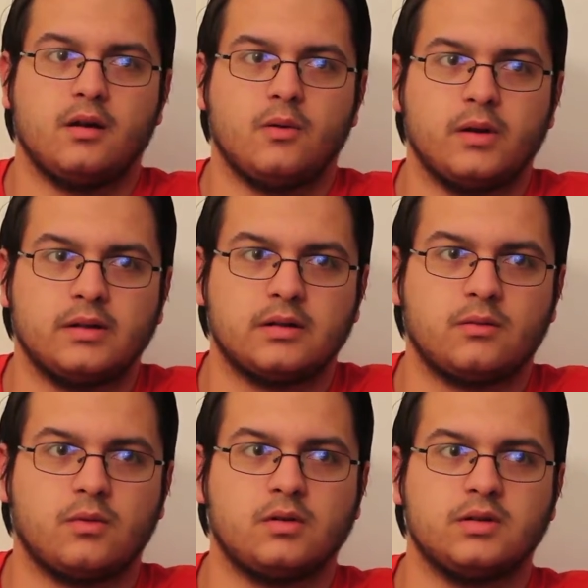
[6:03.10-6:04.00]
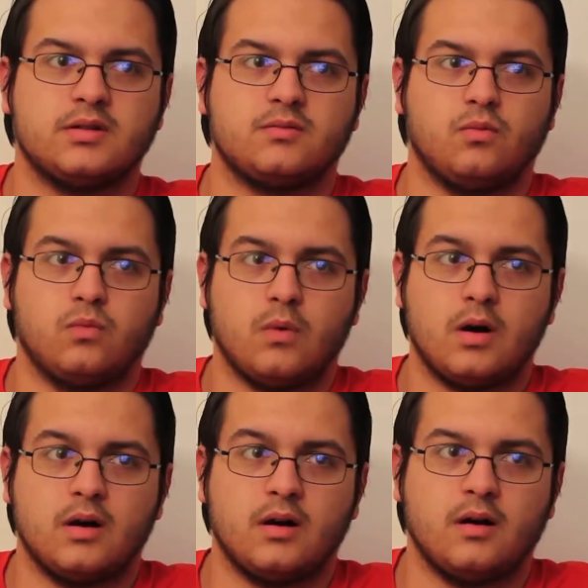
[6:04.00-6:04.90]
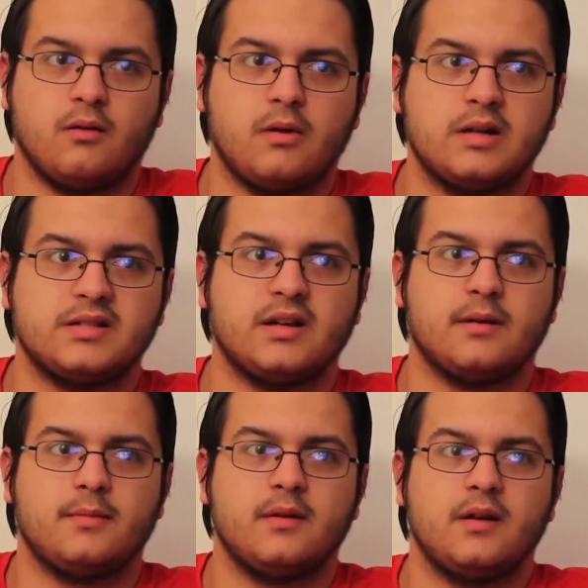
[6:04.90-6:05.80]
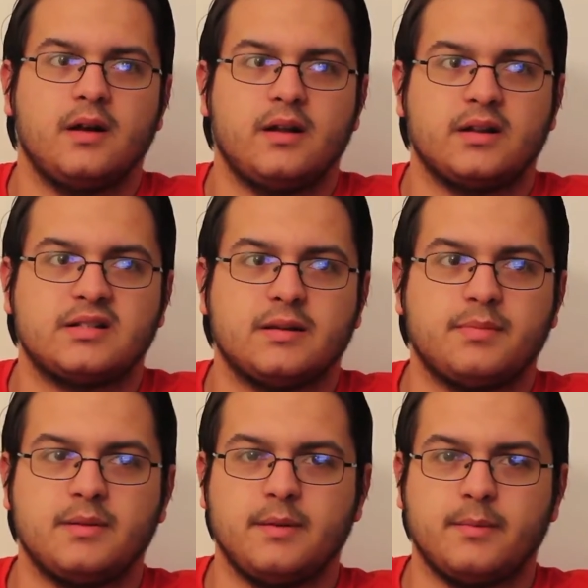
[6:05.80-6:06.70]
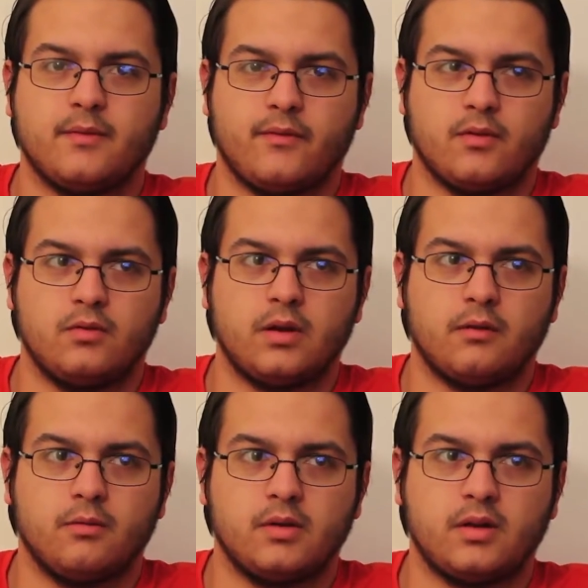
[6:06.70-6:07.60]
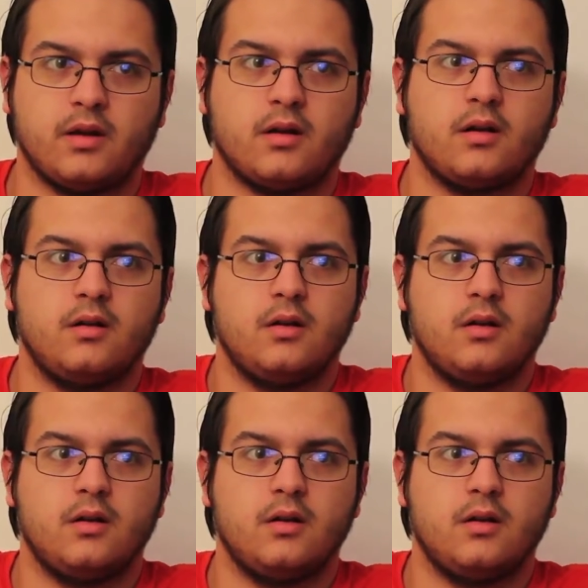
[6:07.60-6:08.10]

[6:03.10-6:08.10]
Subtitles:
knowing that the world is wising up and accepting people for who they really are.